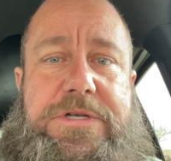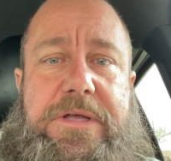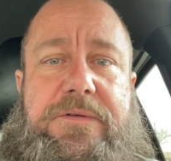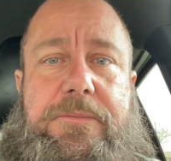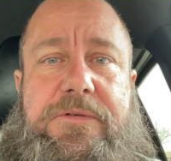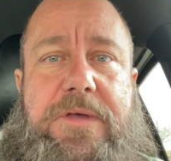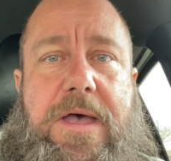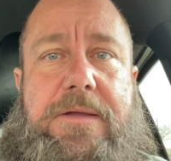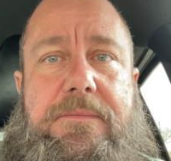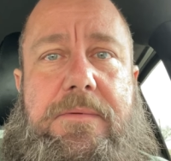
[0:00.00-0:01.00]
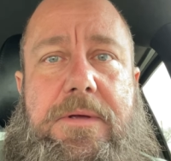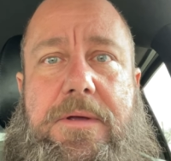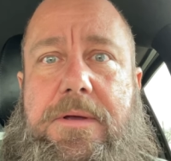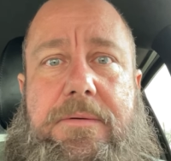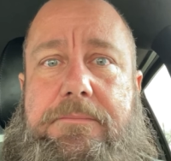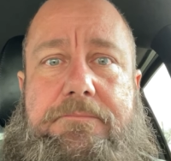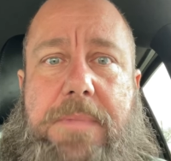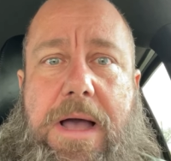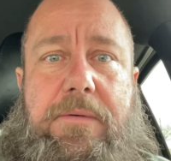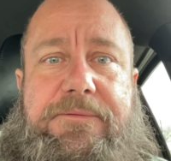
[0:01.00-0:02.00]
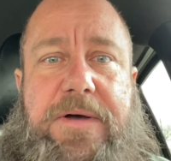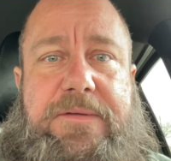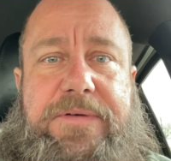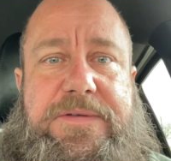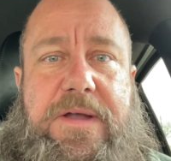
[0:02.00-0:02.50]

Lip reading: she gets upset, I want to fucking fix